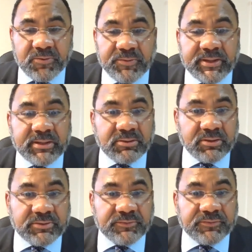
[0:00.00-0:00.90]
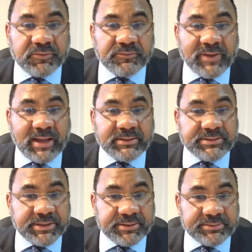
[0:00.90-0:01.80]
We can look for
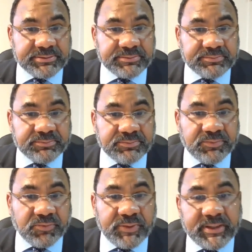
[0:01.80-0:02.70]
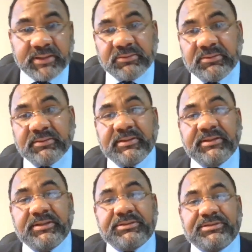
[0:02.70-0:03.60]
volunteers. We can look
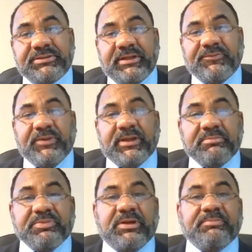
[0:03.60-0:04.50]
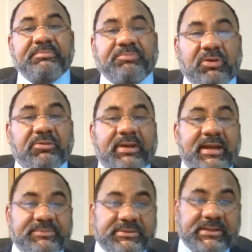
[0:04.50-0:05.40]
to see if we can put
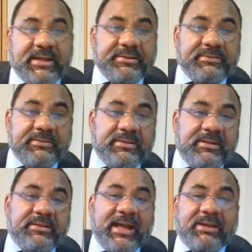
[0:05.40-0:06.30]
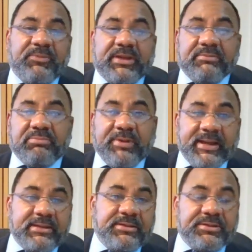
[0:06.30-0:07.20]
programs together that we can bring
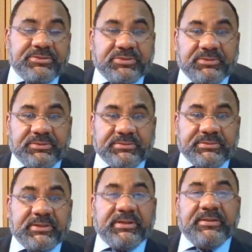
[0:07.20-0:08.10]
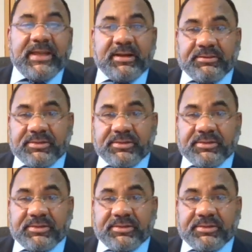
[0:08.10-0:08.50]
into the schools that are